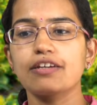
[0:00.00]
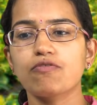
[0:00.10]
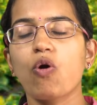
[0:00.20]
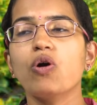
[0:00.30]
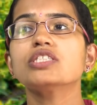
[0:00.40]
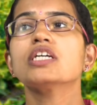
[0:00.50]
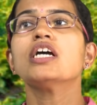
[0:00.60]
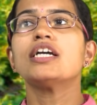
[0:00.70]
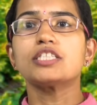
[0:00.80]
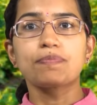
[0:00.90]
there was
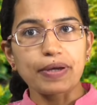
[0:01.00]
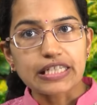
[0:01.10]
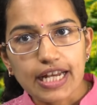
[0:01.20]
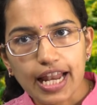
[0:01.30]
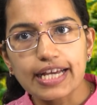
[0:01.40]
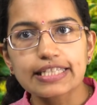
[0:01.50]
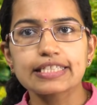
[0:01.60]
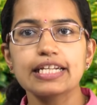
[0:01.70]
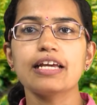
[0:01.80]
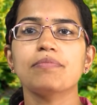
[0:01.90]

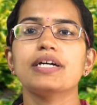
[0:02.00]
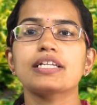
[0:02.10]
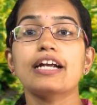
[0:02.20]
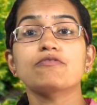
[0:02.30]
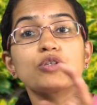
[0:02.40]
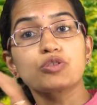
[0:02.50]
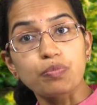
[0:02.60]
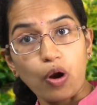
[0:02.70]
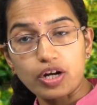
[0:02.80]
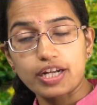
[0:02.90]
specialized labor that was
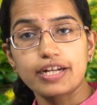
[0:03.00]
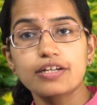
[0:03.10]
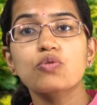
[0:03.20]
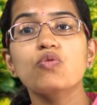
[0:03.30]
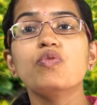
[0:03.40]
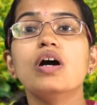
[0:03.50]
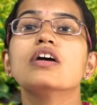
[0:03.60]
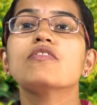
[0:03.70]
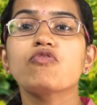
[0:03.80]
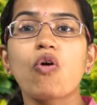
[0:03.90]
brought in to
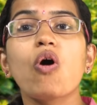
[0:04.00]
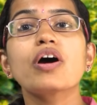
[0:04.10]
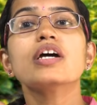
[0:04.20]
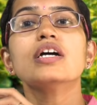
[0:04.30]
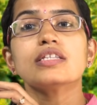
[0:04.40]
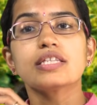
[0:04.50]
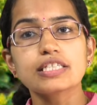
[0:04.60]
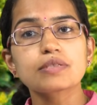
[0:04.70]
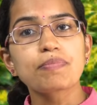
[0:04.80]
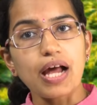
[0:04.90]
work for
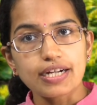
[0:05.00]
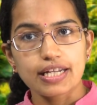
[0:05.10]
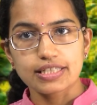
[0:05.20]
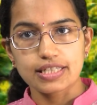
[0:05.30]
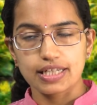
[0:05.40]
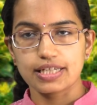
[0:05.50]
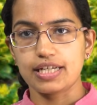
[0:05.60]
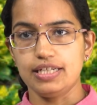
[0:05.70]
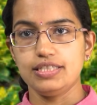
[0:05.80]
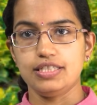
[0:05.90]
this plantation
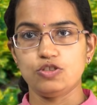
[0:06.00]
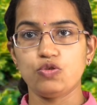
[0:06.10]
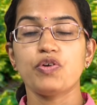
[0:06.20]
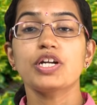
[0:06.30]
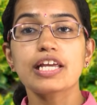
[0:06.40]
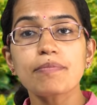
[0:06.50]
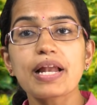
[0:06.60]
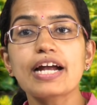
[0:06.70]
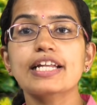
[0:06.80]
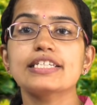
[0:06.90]
agriculture. So for tea
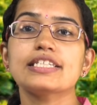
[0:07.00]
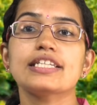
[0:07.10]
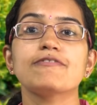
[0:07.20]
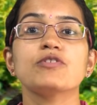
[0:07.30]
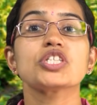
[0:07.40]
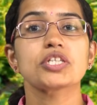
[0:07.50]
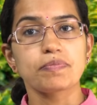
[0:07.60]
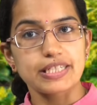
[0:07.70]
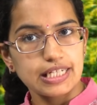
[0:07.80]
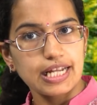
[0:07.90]
plantation, there was
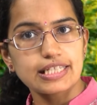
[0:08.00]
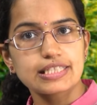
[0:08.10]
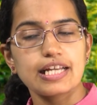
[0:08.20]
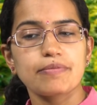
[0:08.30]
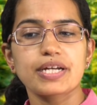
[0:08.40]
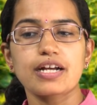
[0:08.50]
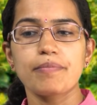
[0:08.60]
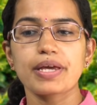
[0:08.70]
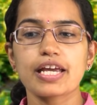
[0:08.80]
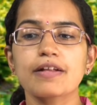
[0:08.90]
specialized labor
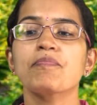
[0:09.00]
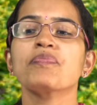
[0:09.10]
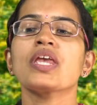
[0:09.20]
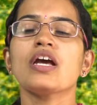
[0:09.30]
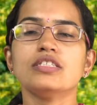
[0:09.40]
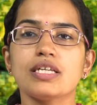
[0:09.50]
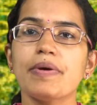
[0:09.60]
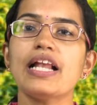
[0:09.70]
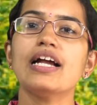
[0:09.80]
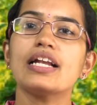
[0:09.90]
coming in.
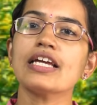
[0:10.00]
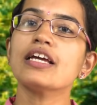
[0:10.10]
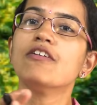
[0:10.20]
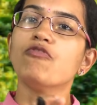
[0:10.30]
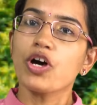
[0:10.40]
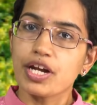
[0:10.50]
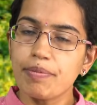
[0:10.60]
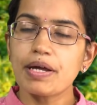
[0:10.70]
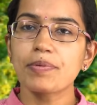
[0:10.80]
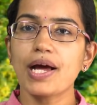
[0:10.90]
Similarly, for
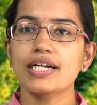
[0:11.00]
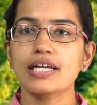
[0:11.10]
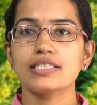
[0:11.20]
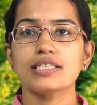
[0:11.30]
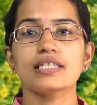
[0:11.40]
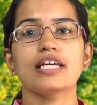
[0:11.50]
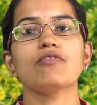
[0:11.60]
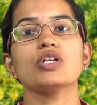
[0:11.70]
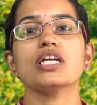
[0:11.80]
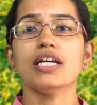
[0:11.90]
rubber plantation, there
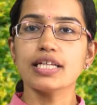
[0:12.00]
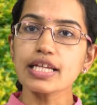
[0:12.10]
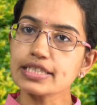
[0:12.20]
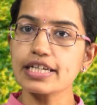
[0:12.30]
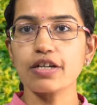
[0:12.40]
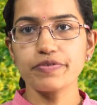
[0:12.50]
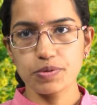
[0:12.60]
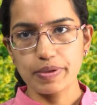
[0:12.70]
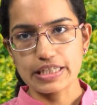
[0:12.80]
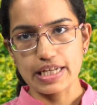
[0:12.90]
was another set of
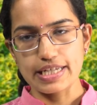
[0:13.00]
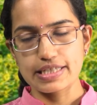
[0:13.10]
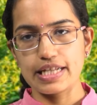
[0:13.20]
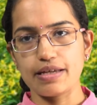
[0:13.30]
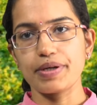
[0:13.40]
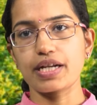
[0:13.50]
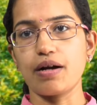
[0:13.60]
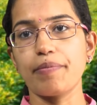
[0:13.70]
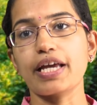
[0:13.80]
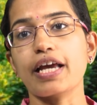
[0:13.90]
specialized labor
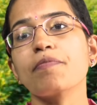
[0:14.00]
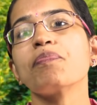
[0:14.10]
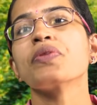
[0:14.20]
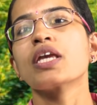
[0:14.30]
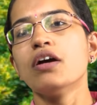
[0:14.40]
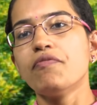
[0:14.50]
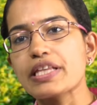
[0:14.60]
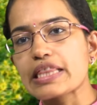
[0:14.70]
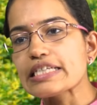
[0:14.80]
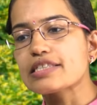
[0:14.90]
coming in.
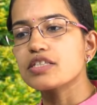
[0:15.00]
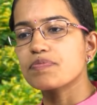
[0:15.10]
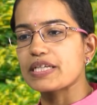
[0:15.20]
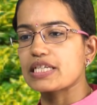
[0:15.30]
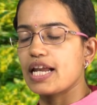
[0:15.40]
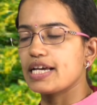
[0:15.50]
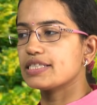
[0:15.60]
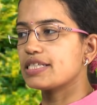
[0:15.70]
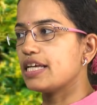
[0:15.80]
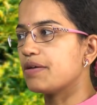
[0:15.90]
With this
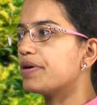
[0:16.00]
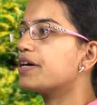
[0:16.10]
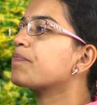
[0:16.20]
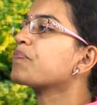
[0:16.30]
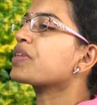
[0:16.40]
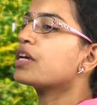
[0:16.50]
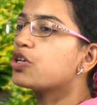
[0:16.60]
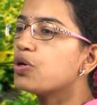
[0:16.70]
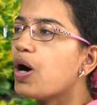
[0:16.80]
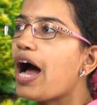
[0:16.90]
specialized labor,
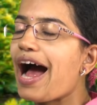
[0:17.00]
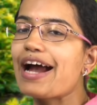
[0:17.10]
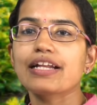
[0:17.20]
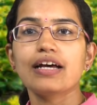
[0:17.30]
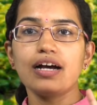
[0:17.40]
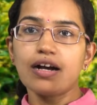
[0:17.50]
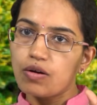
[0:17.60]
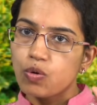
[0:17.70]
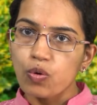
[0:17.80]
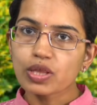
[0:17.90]
you had
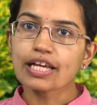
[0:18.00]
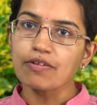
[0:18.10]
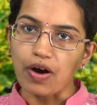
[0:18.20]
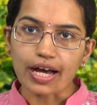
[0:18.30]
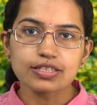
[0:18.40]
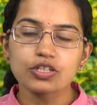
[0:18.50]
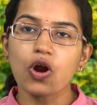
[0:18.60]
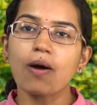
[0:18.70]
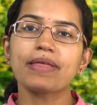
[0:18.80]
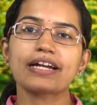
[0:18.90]
only one
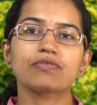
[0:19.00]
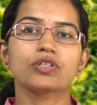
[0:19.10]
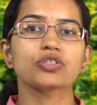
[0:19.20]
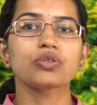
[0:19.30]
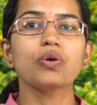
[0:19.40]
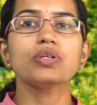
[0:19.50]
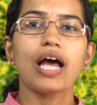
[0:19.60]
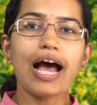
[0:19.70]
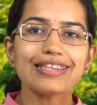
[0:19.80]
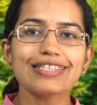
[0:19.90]
crop that was grown
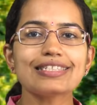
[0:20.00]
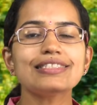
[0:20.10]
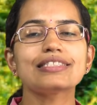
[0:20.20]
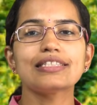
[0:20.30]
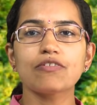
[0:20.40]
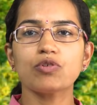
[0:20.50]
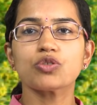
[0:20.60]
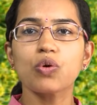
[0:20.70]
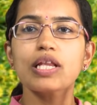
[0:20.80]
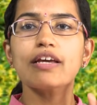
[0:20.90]
and since there was
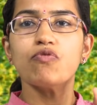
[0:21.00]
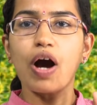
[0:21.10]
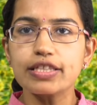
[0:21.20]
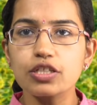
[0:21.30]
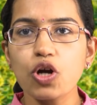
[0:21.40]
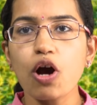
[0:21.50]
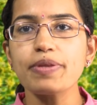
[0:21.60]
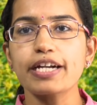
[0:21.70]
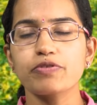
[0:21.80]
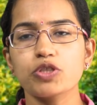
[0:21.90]
only one crop
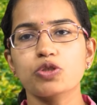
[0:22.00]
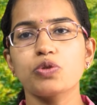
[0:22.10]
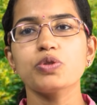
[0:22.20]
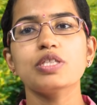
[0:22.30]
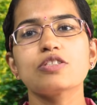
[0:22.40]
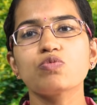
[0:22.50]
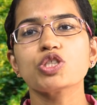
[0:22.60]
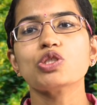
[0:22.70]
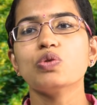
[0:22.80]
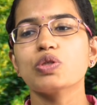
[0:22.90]
that was grown, this
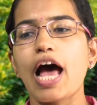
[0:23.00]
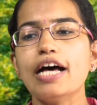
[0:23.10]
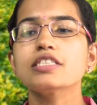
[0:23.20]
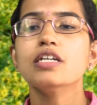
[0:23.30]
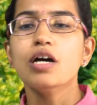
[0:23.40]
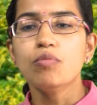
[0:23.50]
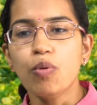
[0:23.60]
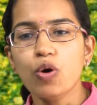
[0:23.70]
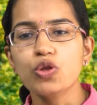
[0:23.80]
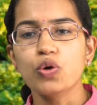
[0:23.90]
was known as
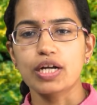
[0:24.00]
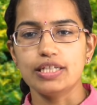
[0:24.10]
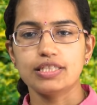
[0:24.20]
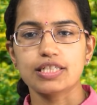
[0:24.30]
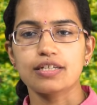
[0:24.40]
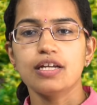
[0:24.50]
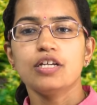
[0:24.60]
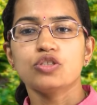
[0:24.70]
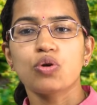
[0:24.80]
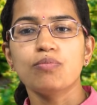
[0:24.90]
monoculture.
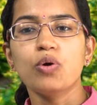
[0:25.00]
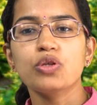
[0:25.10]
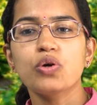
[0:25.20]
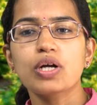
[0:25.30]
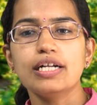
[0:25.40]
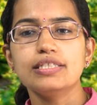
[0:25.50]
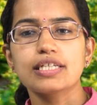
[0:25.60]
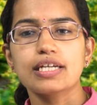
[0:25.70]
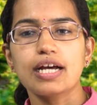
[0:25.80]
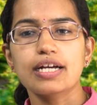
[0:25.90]
So
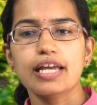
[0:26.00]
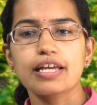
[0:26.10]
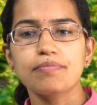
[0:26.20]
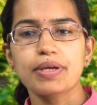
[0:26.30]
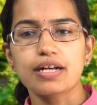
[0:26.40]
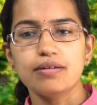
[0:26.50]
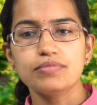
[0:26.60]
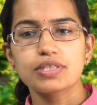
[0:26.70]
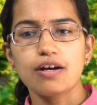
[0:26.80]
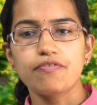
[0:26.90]
monoculture again
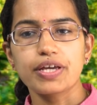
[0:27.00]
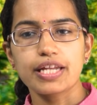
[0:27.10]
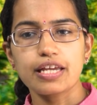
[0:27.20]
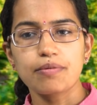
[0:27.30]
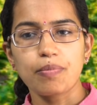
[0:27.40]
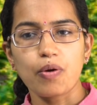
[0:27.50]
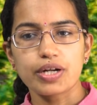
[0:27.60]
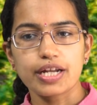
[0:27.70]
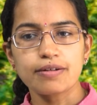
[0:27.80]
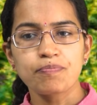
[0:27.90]
becomes a very
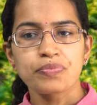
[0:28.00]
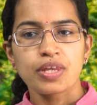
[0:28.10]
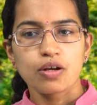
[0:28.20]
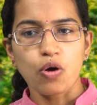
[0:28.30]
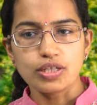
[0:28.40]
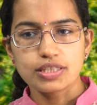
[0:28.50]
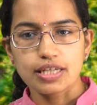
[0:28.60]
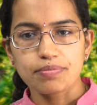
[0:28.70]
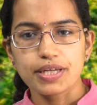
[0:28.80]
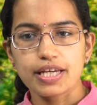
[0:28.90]
important
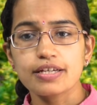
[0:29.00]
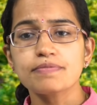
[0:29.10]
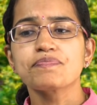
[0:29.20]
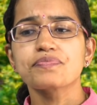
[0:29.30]
concept here.